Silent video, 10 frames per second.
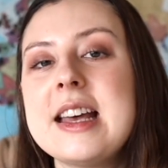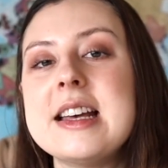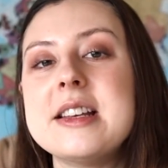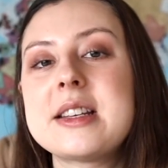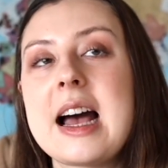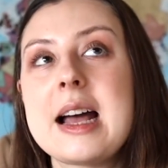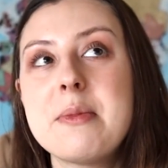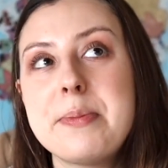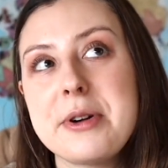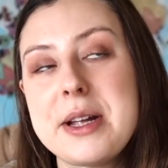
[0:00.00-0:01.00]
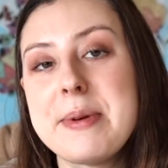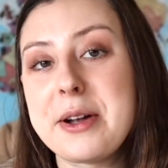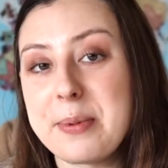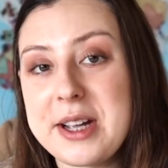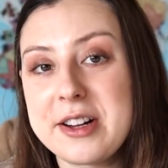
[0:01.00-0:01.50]
is I'm a pretty
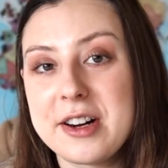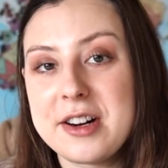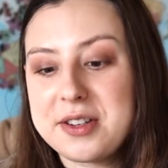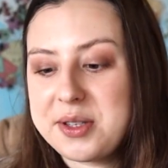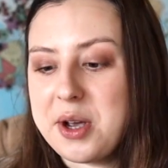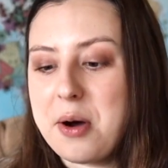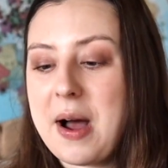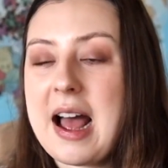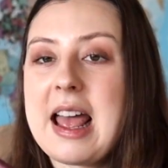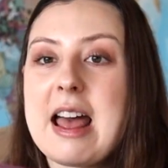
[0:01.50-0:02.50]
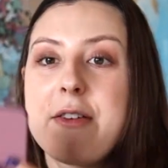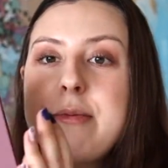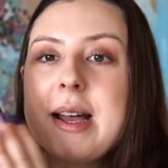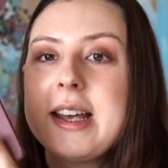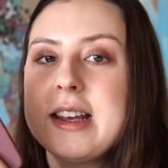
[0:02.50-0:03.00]
big reader, so I have
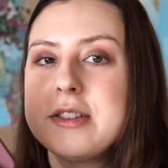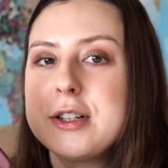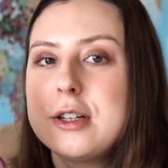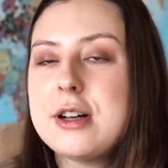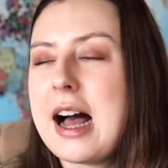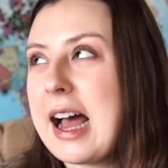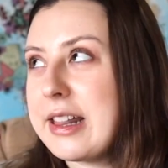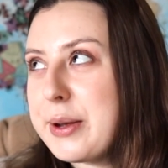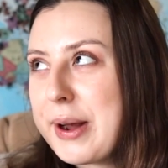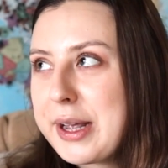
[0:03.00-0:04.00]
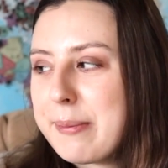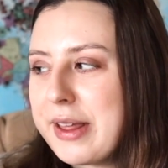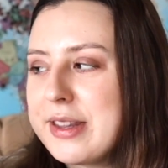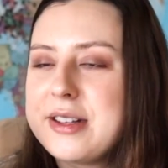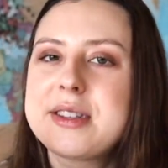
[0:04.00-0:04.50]
my Kindle. Highly
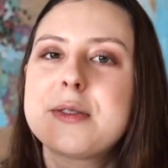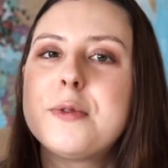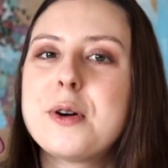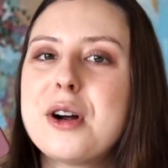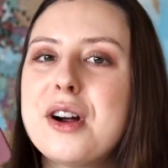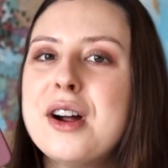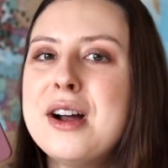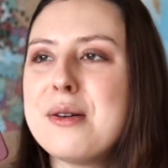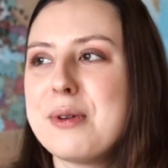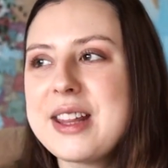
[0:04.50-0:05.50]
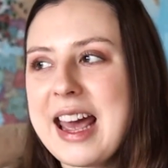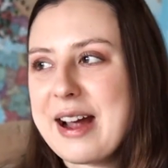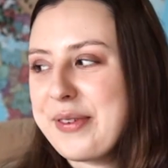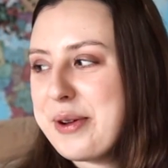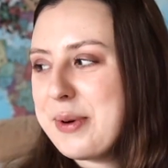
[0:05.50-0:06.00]
recommend this for really
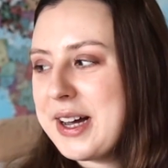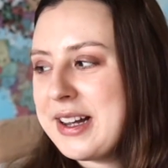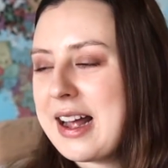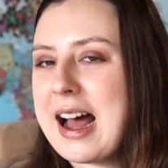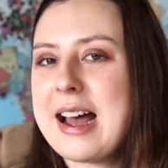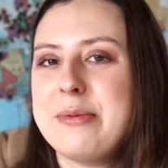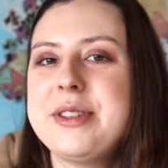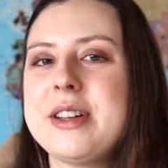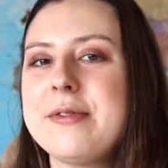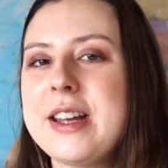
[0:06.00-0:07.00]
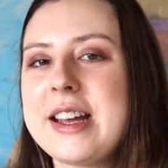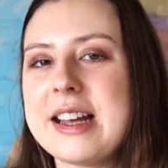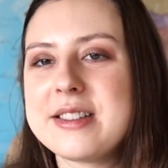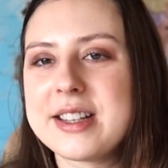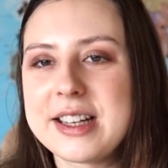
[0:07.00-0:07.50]
everyone. I was definitely
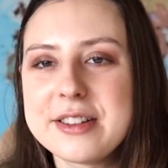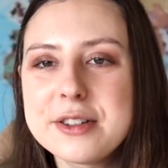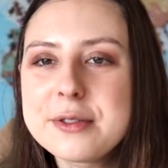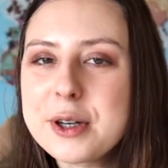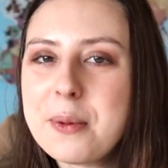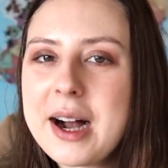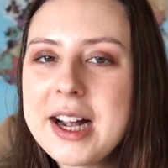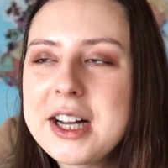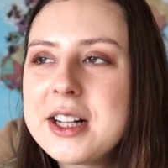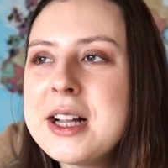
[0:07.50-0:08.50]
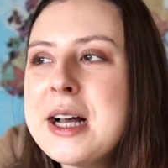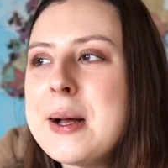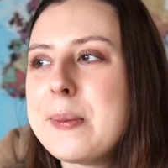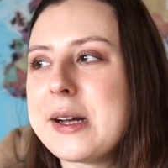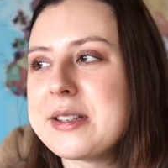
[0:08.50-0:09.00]
against the Kindle for a while
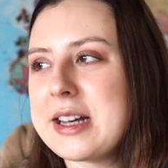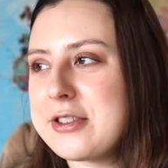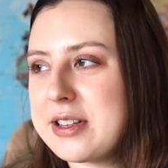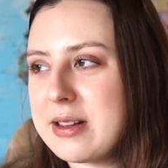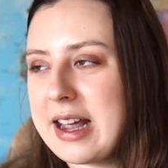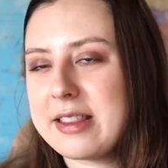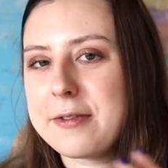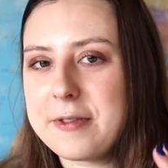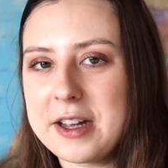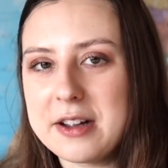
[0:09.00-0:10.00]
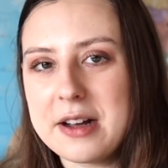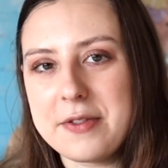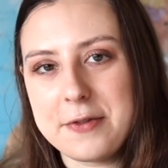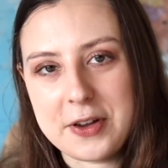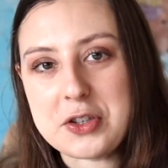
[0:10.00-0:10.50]
because I just like the feel of
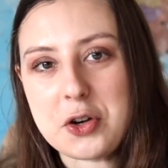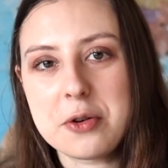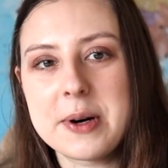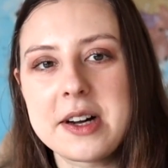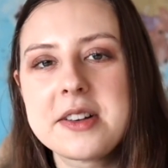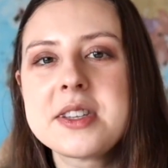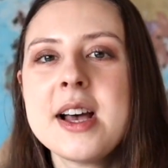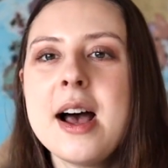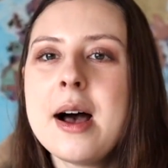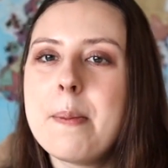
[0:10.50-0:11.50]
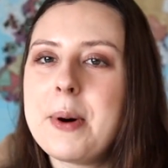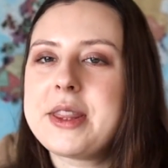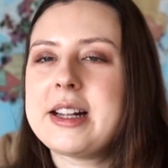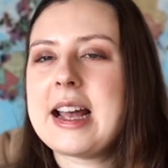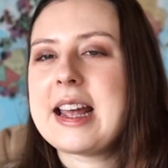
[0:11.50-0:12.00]
the physical books, but
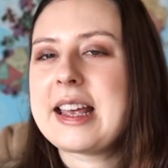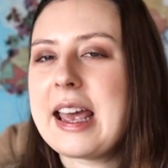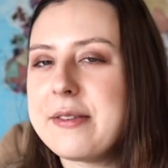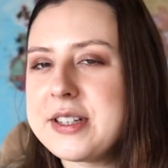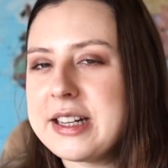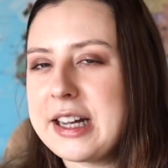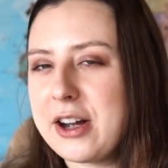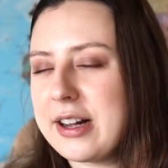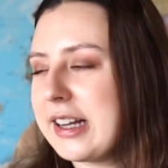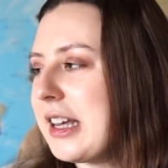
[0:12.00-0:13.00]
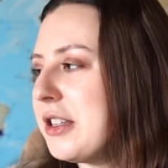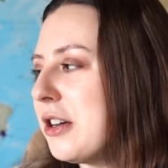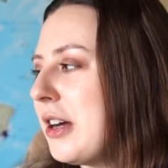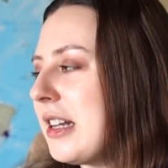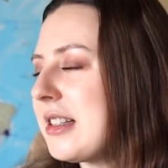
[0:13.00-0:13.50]
then I caved in and got a
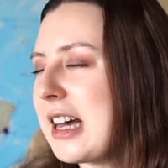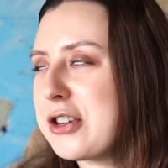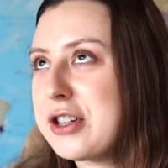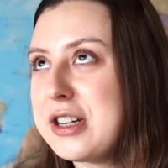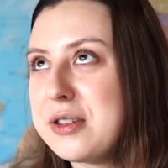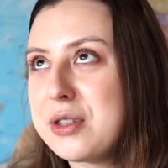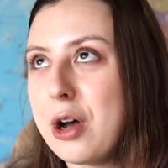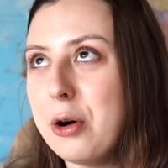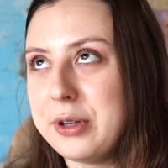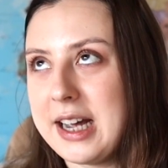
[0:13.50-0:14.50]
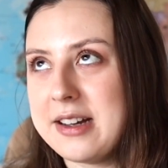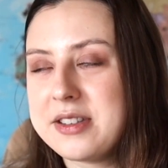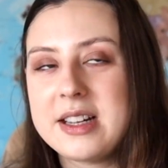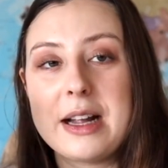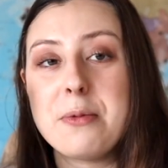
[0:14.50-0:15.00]
Kindle and it's actually so
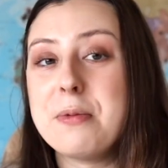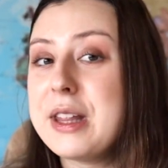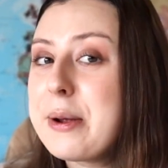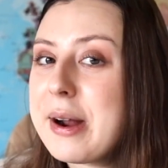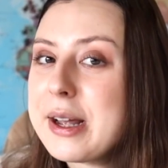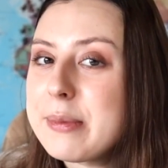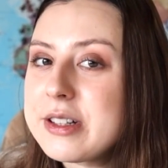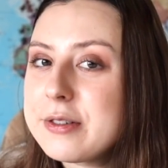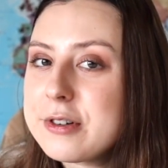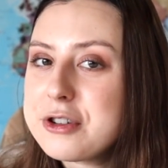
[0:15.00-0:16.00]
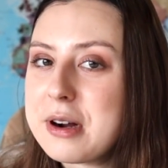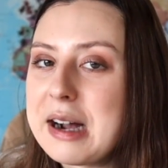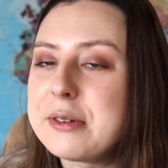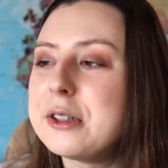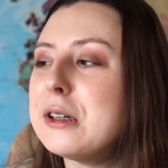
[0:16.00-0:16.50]
nice and I really recommend it for
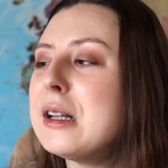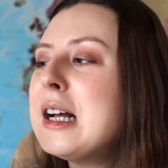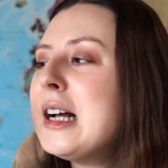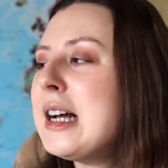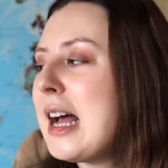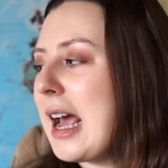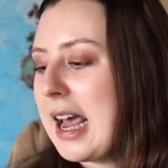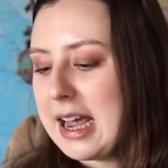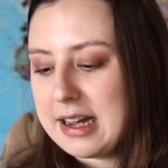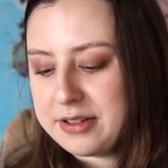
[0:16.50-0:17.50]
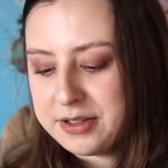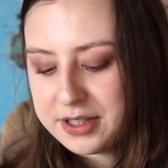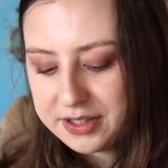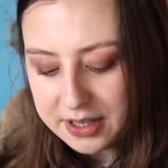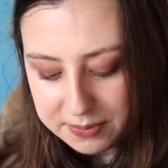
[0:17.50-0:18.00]
travel. And
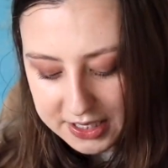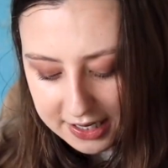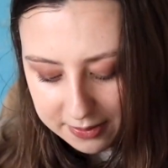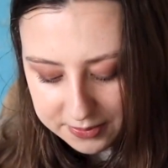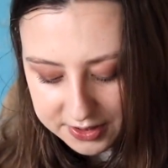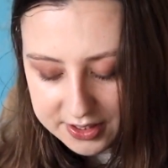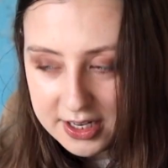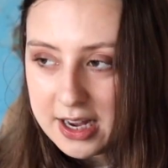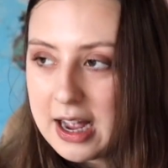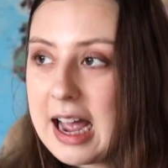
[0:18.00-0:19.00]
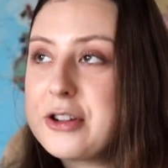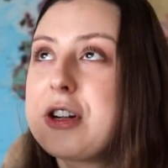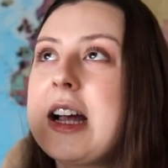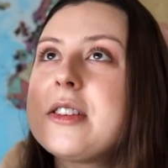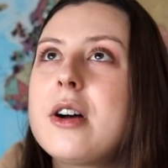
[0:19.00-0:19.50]
sometimes I
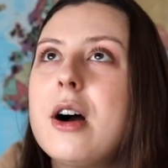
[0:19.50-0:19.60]
try as